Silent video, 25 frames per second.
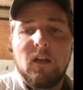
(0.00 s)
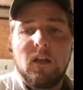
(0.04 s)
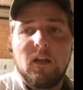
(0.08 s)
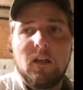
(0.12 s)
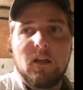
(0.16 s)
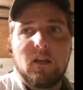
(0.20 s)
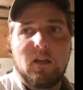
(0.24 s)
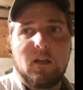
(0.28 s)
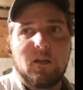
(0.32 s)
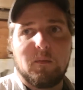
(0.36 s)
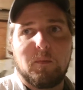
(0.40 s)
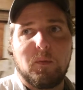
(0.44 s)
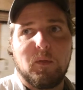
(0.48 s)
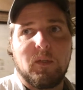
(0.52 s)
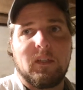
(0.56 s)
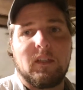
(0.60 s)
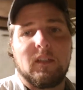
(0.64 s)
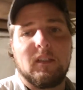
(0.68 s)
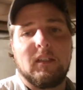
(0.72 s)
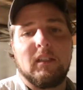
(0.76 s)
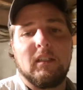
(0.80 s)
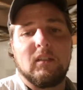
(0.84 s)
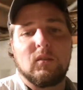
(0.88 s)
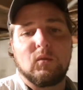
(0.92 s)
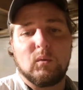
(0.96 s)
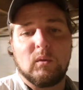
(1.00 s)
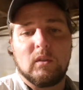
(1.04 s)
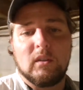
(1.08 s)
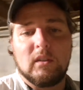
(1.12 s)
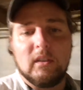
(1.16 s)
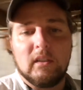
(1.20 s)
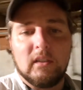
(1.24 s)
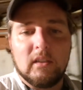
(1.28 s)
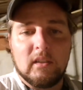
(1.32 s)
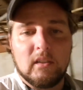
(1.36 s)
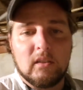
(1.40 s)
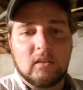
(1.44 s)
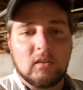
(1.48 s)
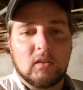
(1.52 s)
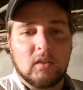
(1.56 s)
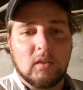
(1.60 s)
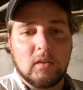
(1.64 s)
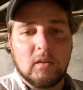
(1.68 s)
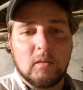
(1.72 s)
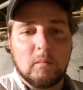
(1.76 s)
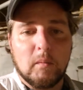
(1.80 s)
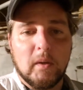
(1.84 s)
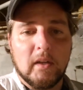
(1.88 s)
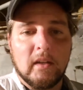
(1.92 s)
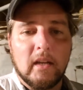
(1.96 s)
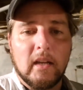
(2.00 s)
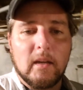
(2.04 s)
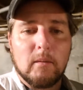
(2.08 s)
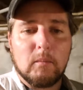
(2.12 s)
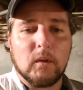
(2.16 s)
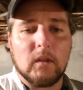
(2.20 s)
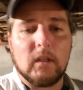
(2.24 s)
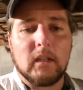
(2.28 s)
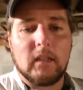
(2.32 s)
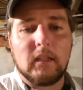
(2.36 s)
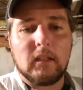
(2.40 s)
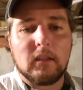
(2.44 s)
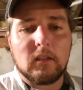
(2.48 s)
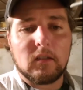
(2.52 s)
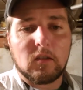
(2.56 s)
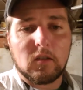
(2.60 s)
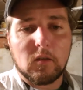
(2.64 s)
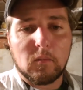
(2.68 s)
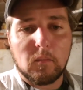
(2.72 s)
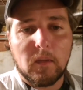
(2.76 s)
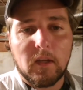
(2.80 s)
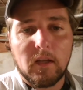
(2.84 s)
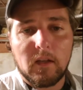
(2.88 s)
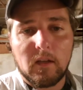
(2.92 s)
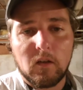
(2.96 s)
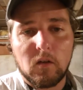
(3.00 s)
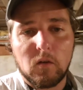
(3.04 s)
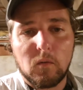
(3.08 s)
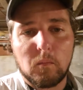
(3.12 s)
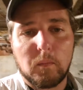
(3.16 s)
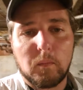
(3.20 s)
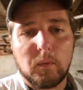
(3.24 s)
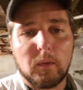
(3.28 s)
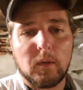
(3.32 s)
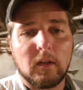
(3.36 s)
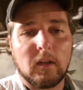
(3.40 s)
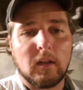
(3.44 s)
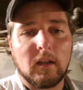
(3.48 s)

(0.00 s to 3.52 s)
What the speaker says: but it is what it is. My neighbor needed some help.